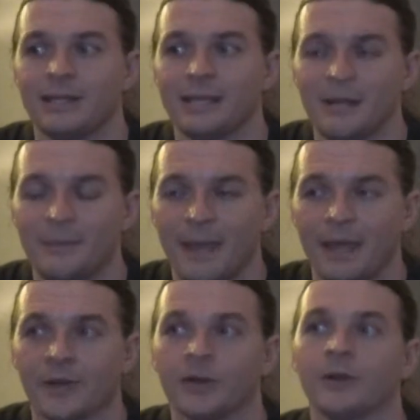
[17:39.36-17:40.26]
in a
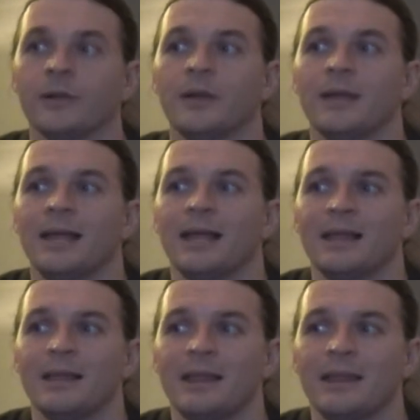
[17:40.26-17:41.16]
manner
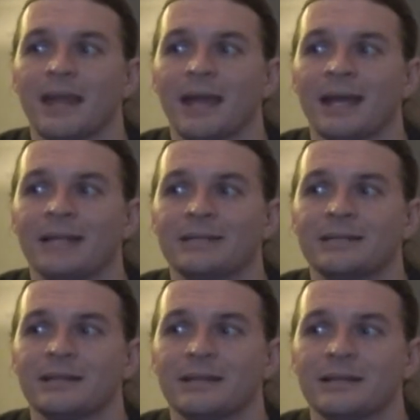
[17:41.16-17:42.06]
that
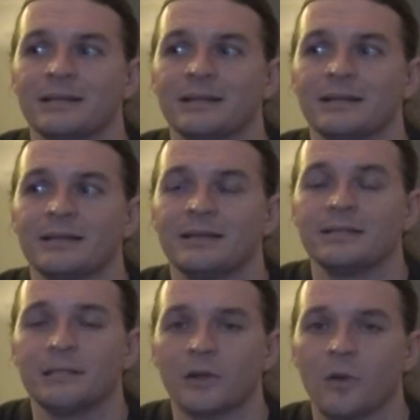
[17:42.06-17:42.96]

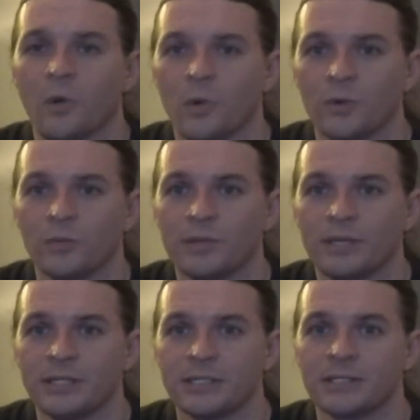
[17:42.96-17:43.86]
is in accord
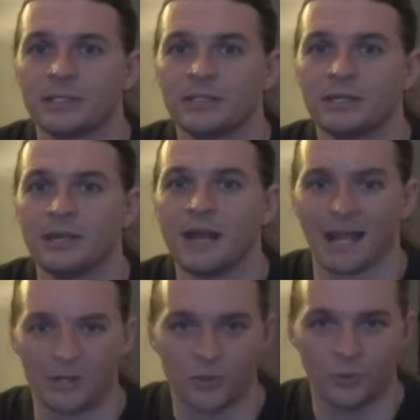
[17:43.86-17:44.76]
with its
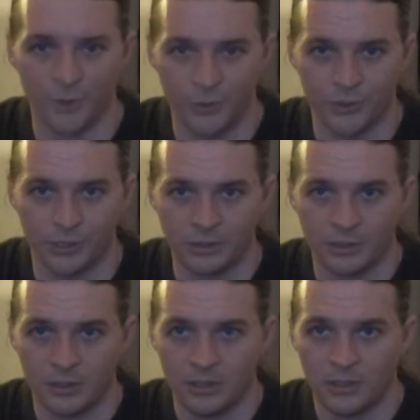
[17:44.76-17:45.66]
natural motion.
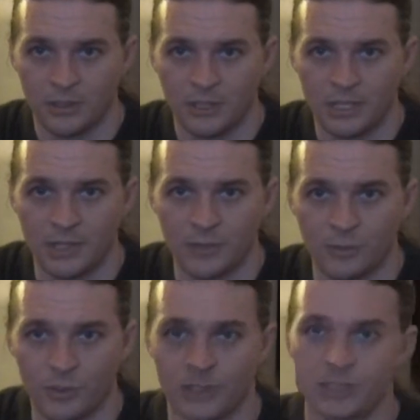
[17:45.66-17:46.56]
In other
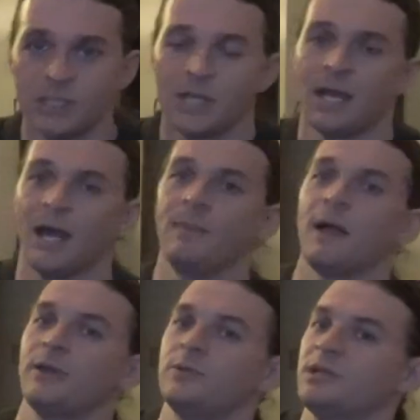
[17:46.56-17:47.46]
words, I'm
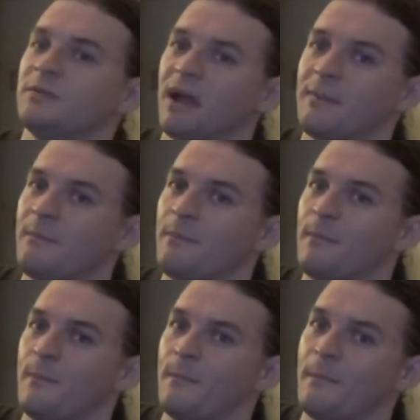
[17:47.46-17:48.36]
not using my
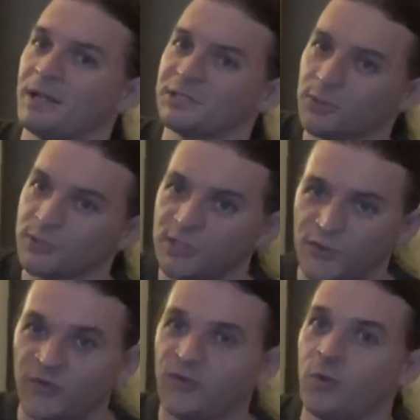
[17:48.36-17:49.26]
muscles
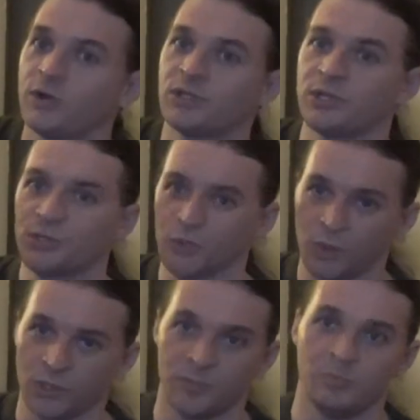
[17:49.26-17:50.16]
to force the
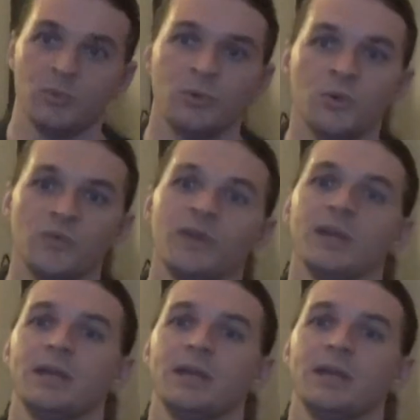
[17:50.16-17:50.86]
sword to move